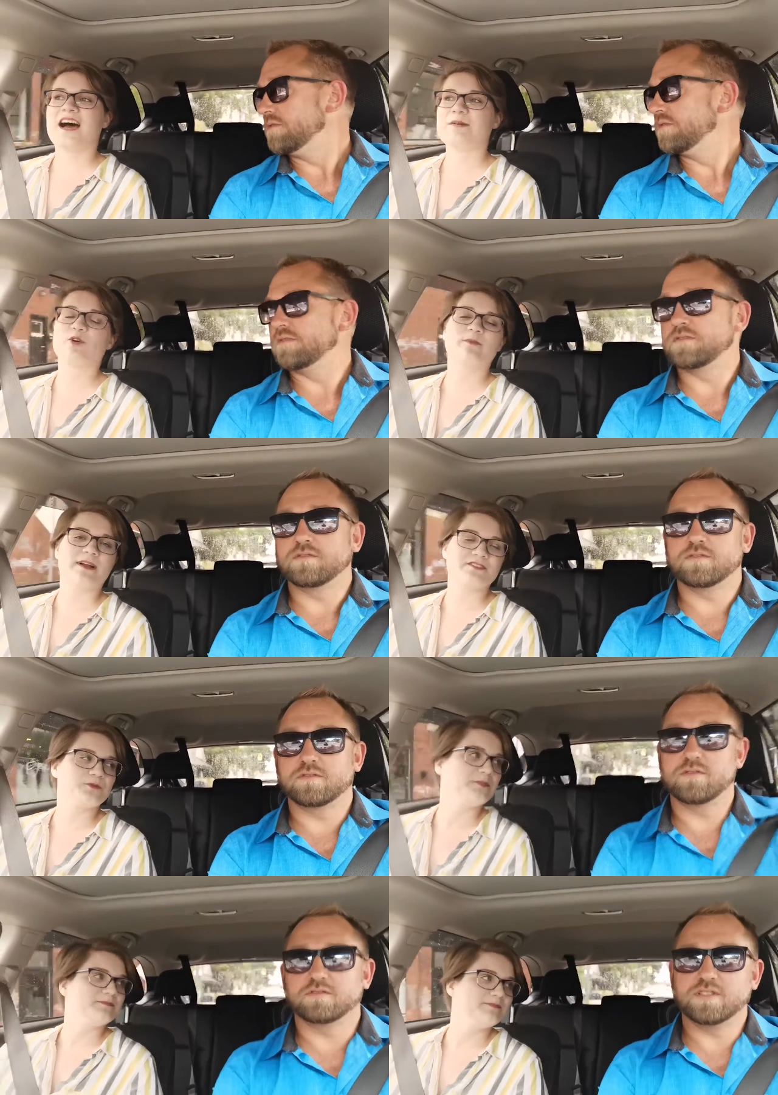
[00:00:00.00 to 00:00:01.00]
Speaker 1: I'm going
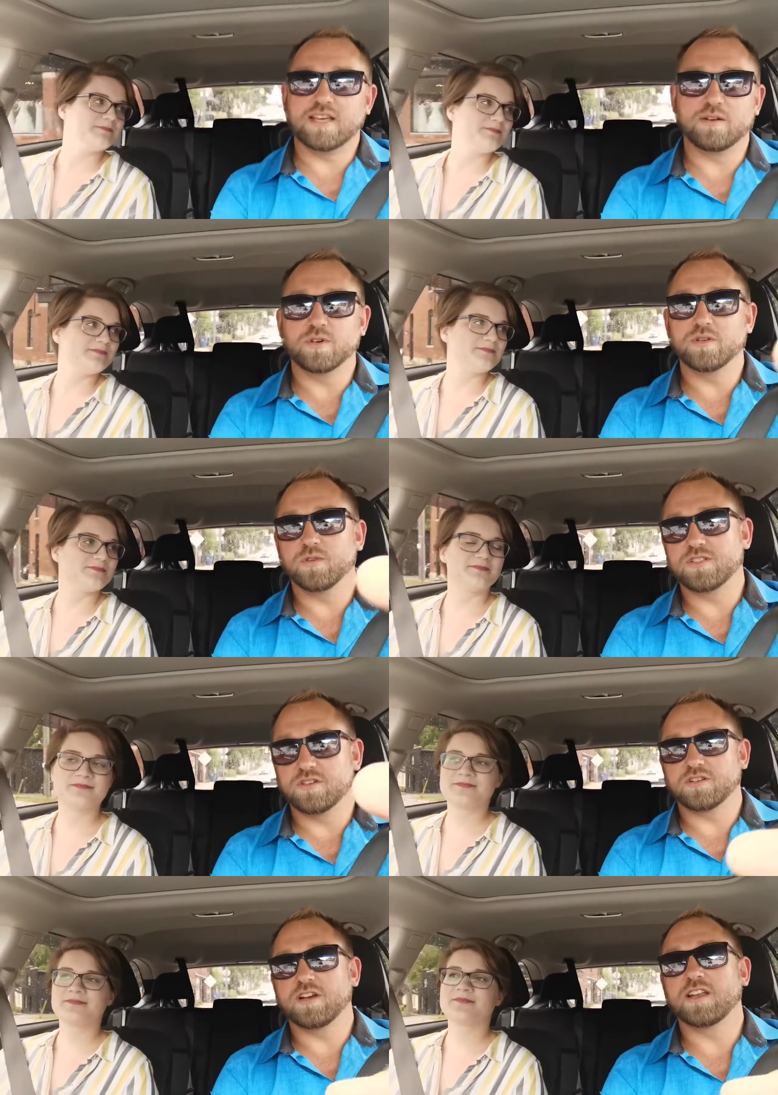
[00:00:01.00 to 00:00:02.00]
back to school.
Speaker 2: Yeah, and what,
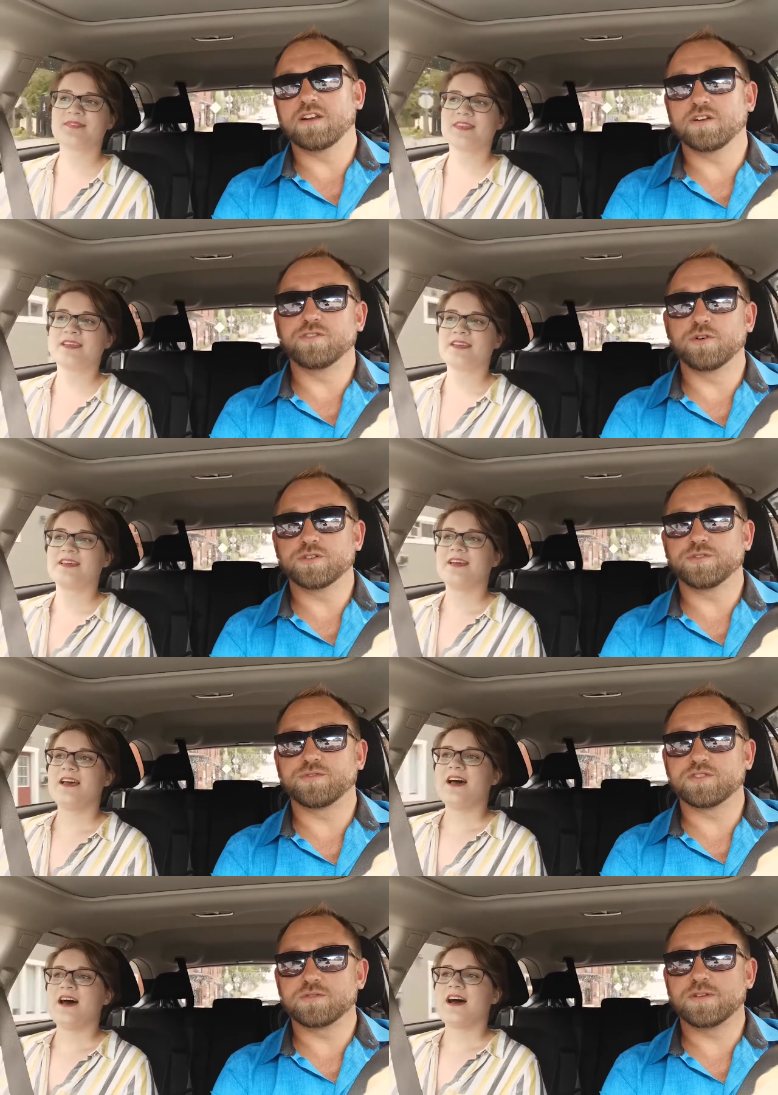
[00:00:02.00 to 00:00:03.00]
what's your kind of area of focus
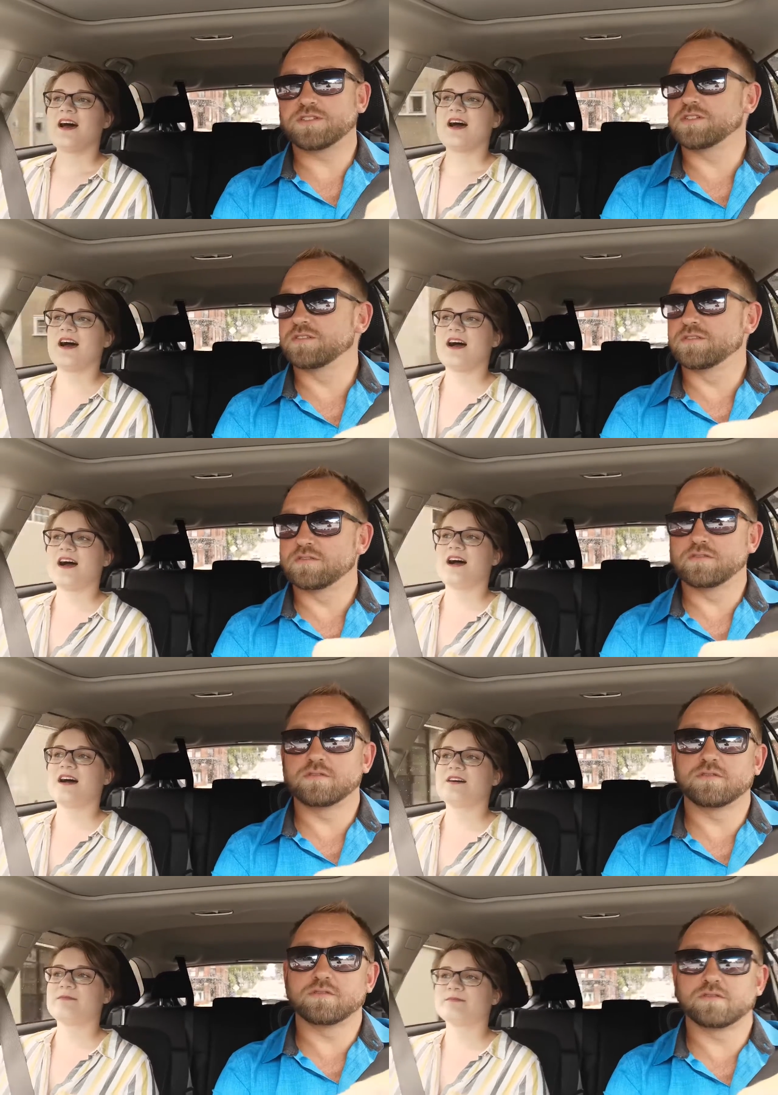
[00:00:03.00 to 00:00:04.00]
for the first semester?
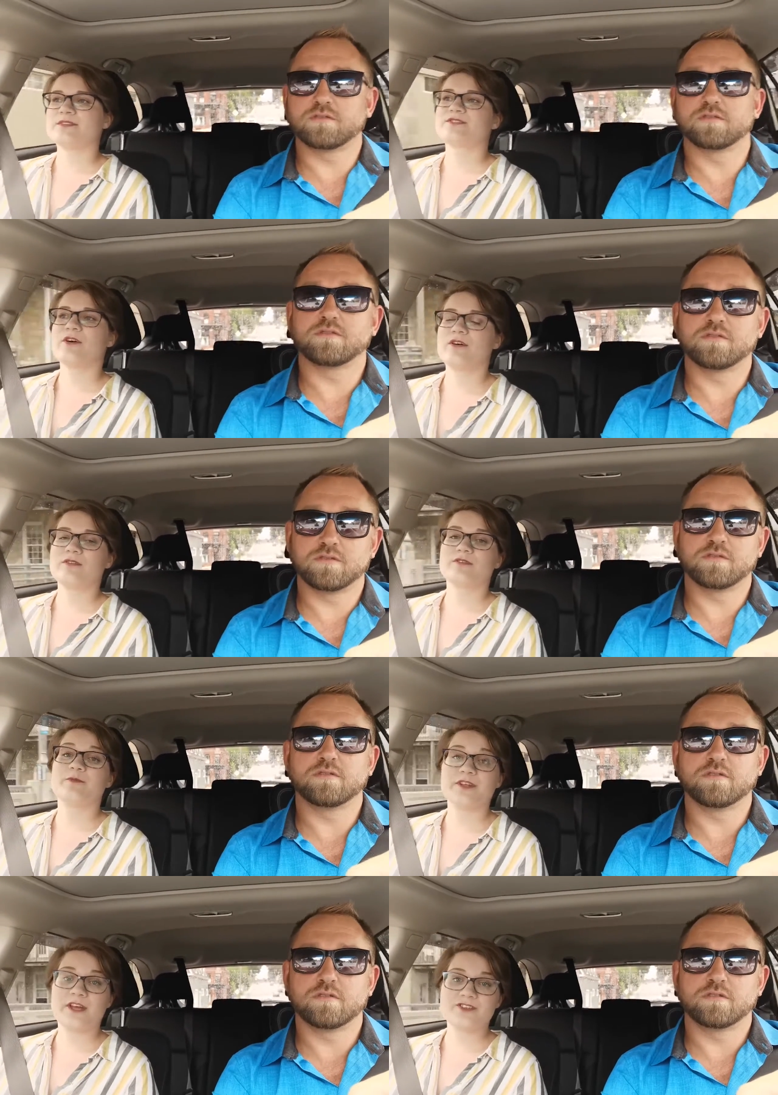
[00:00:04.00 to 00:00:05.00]
Speaker 1: Um,
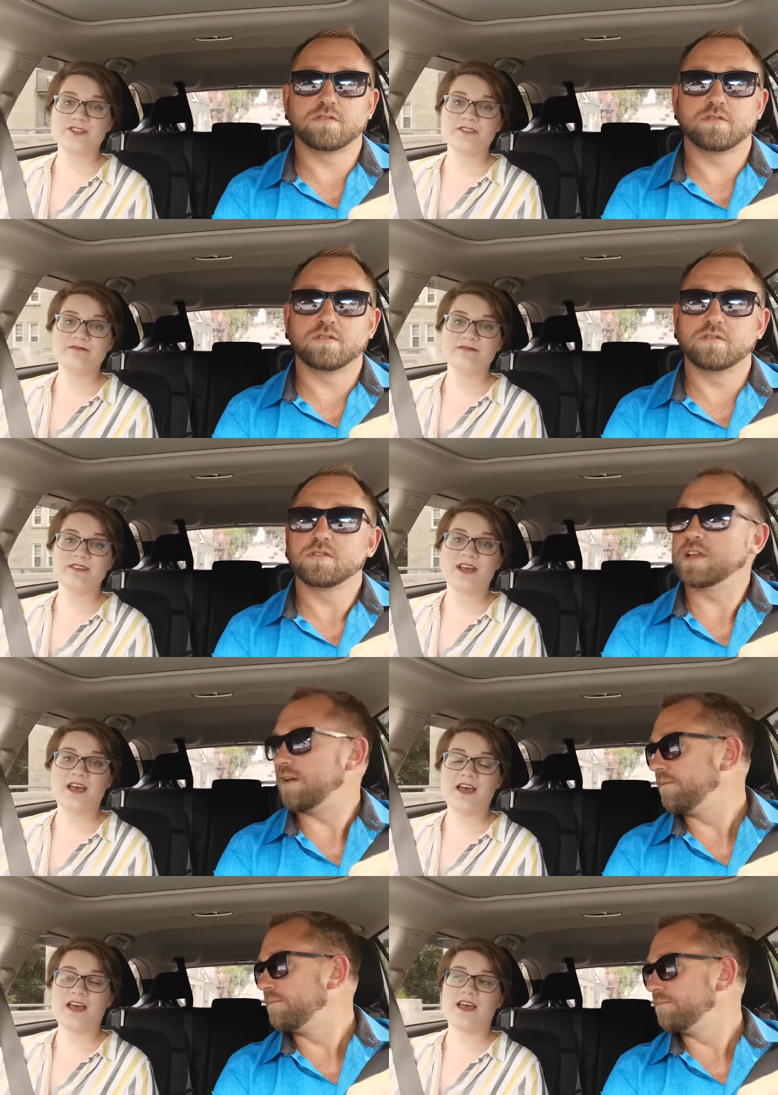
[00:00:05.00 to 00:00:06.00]
so, communication
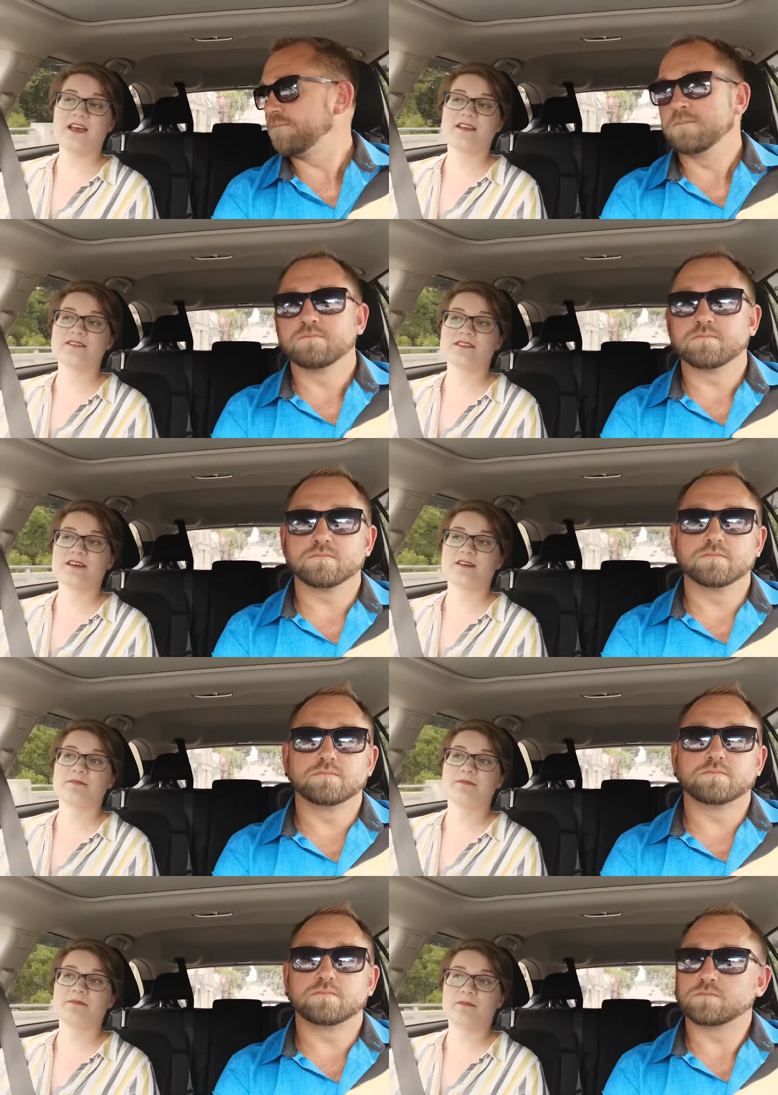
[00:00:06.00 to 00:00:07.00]
Speaker 2: yeah.
Speaker 1: and um,